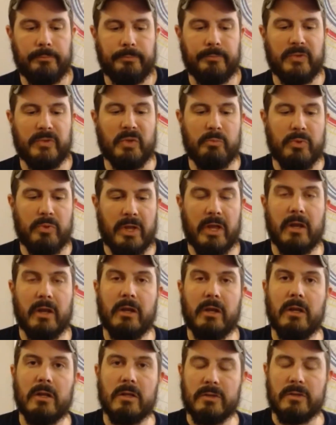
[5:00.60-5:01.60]

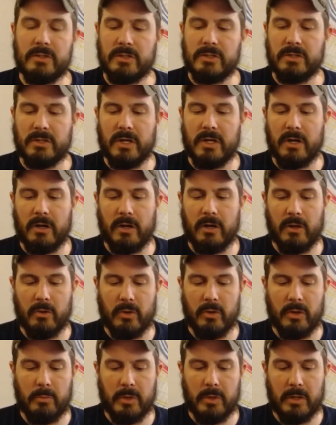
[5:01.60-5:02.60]
Depending on the scenario
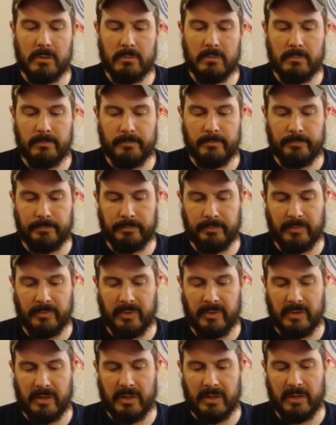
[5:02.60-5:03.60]
I'm in,
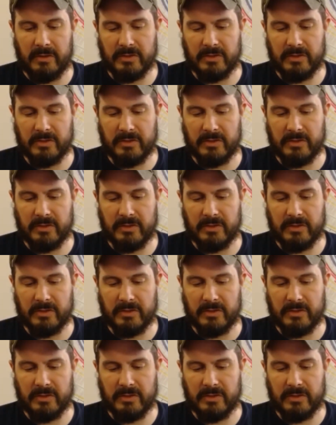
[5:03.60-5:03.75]
And